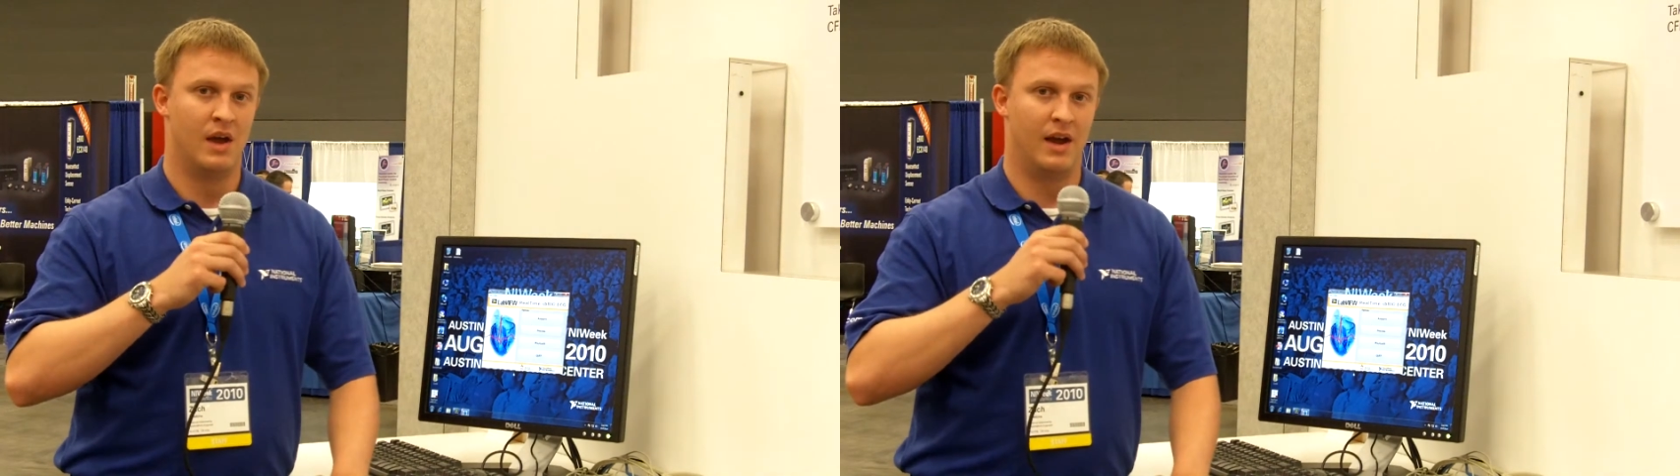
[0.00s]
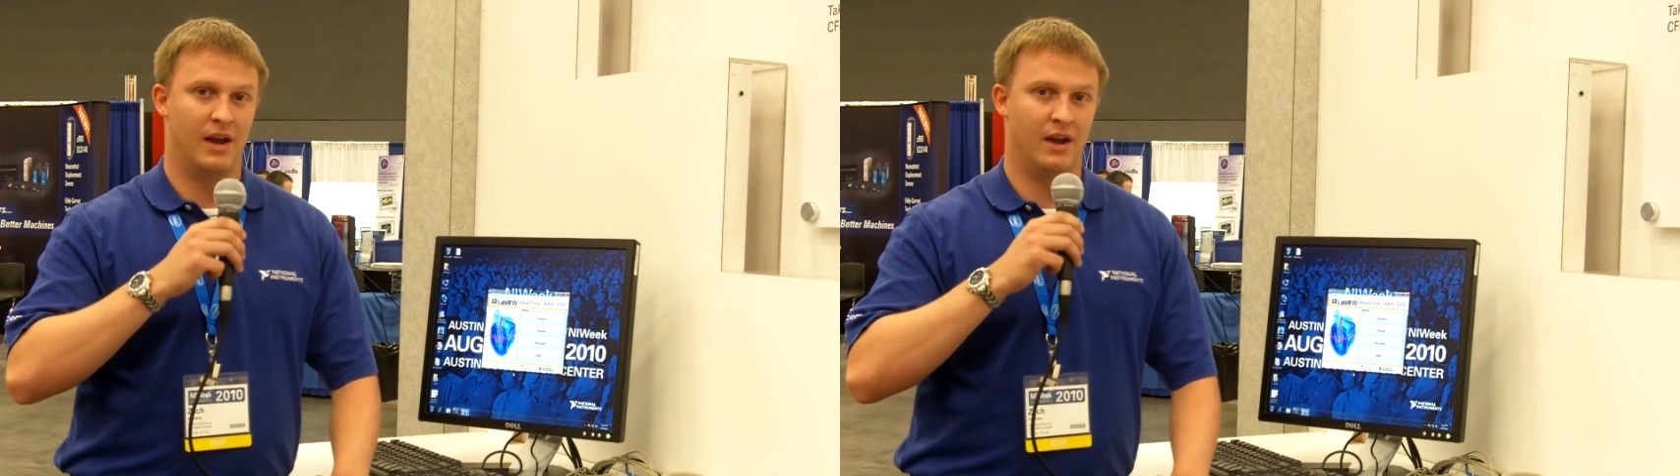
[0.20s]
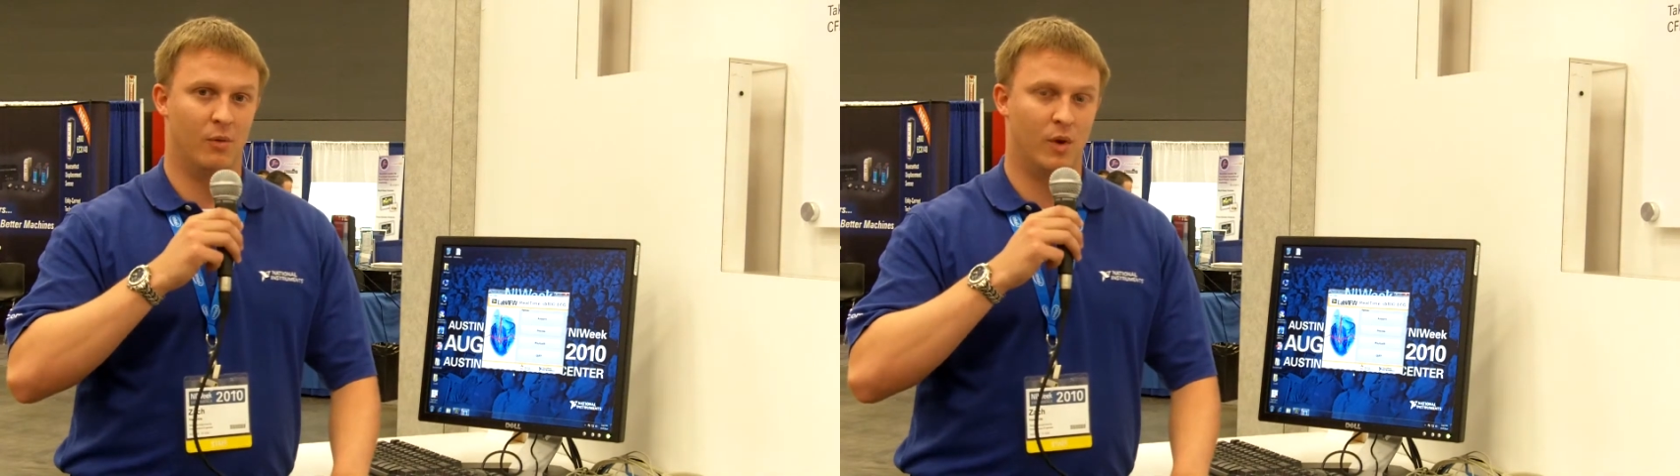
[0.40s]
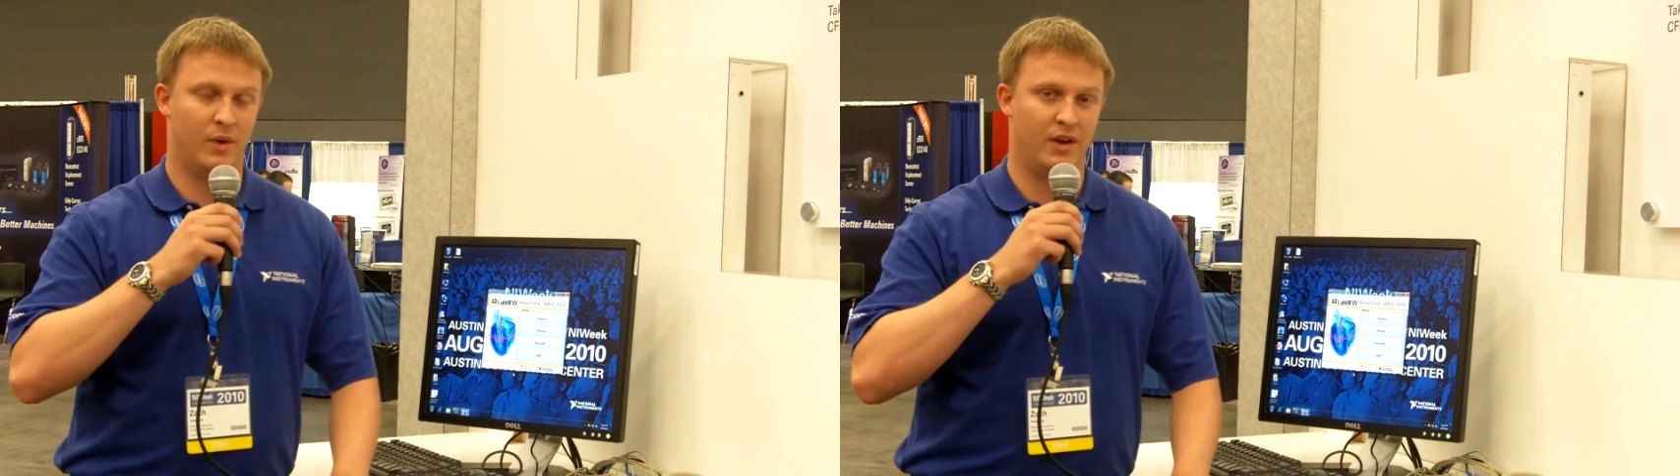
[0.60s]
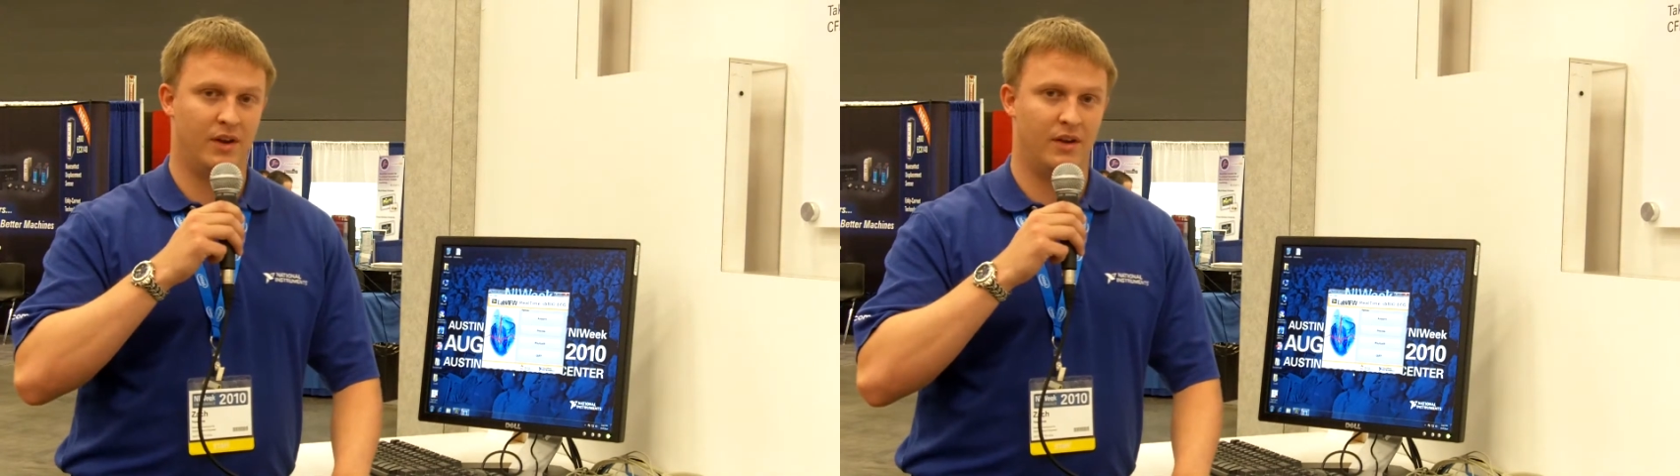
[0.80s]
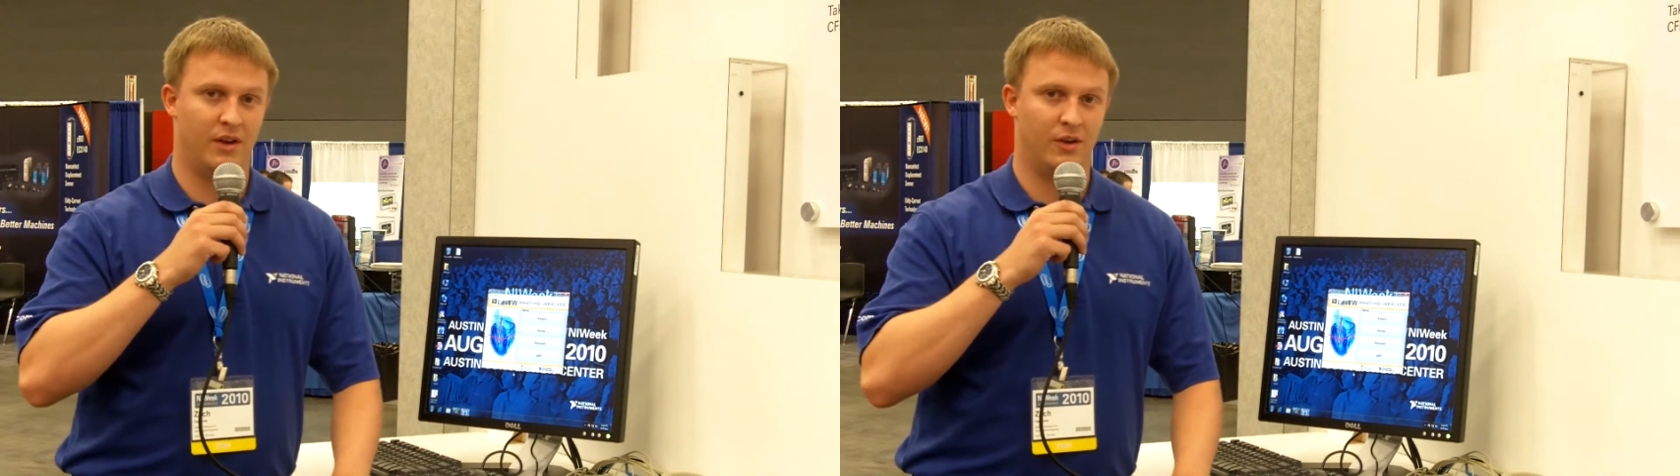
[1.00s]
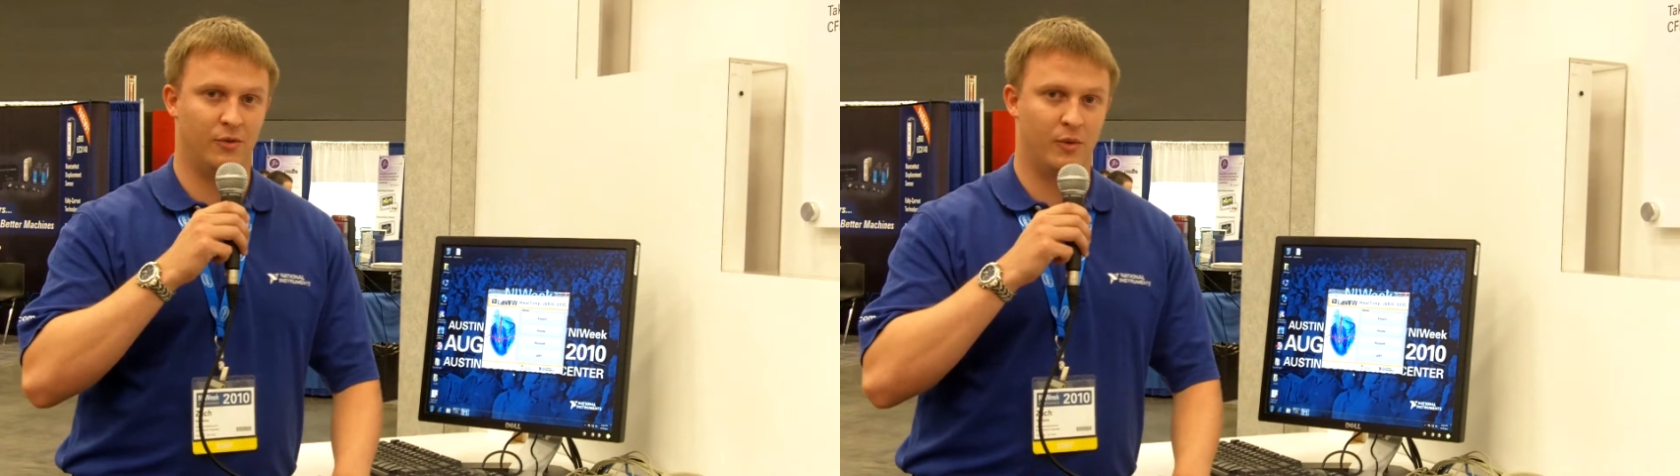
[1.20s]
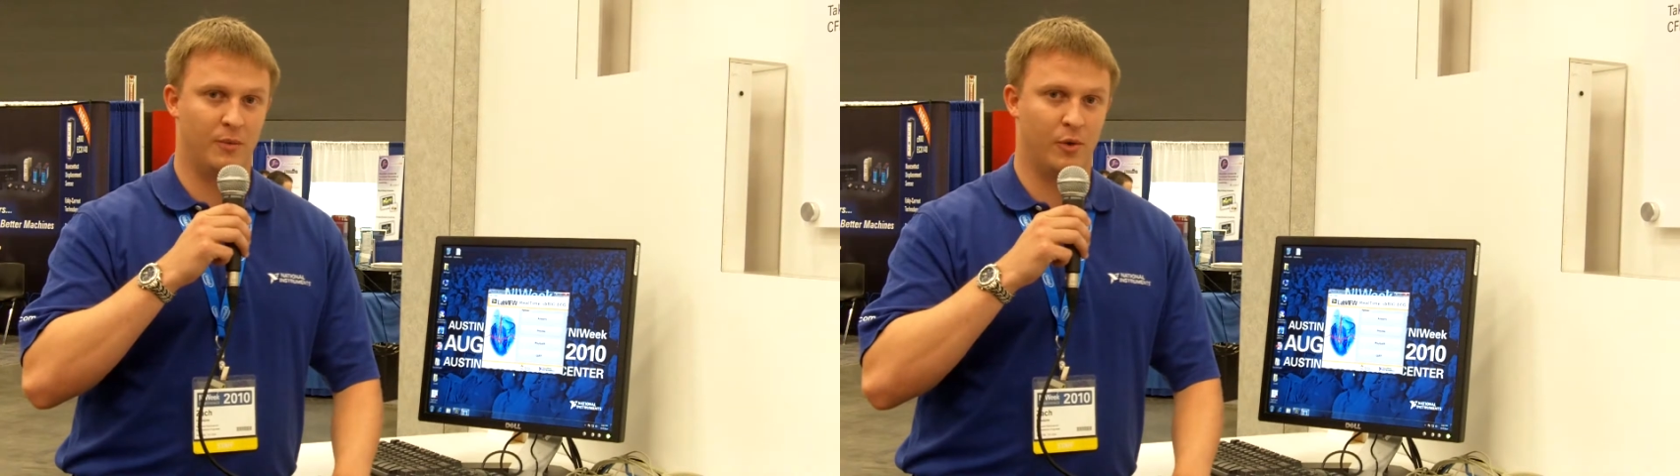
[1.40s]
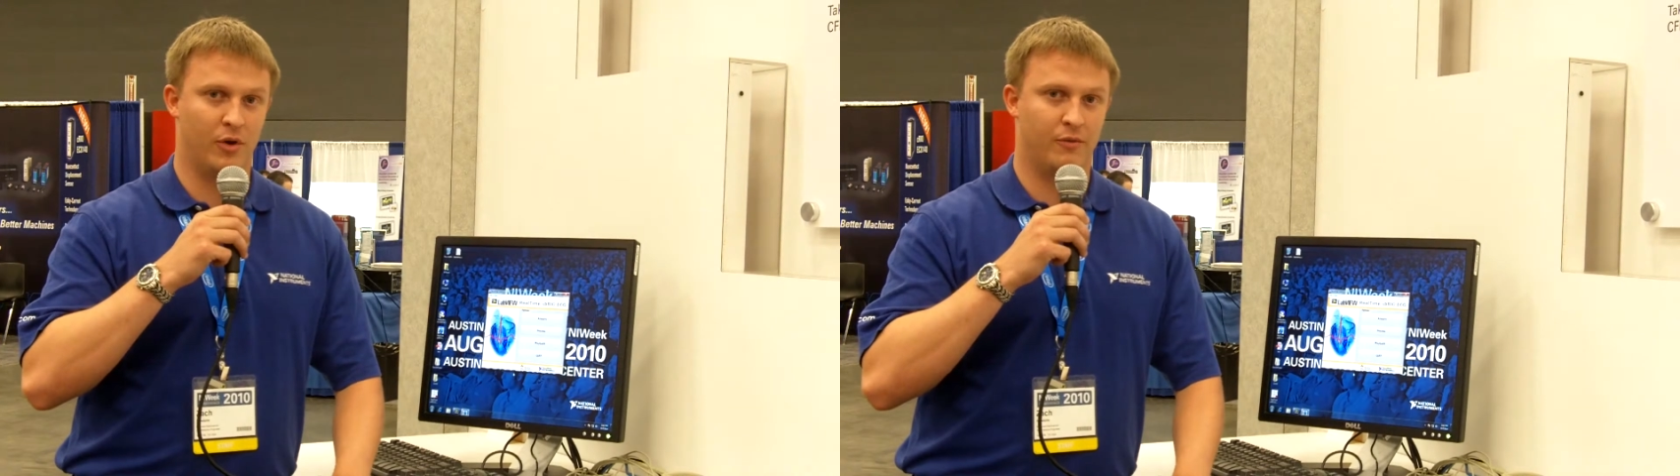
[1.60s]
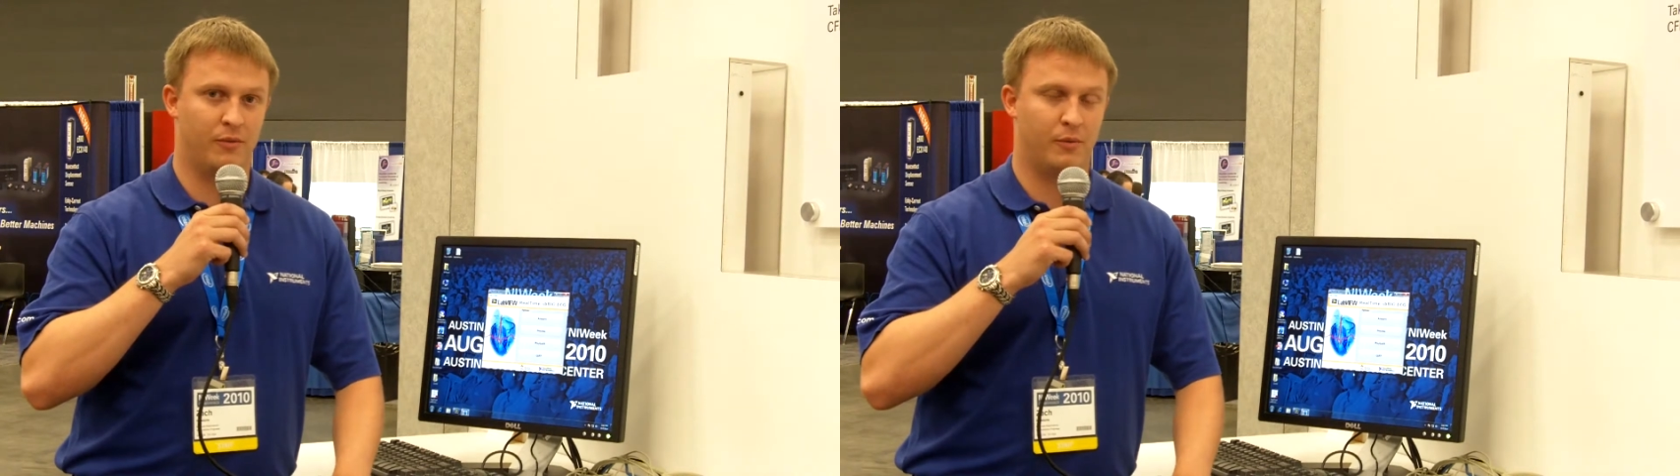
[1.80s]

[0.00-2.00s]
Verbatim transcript: And what we did is we proto